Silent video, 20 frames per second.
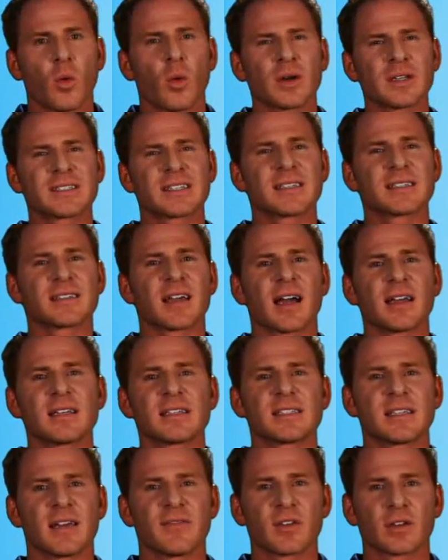What is designed
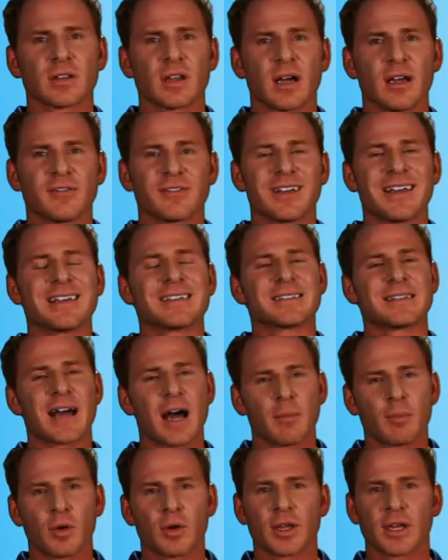to save your life is
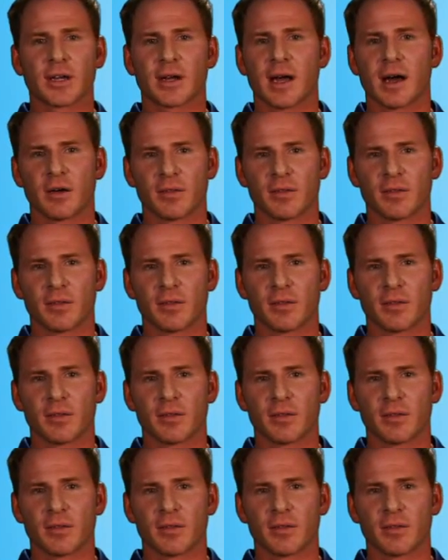now putting your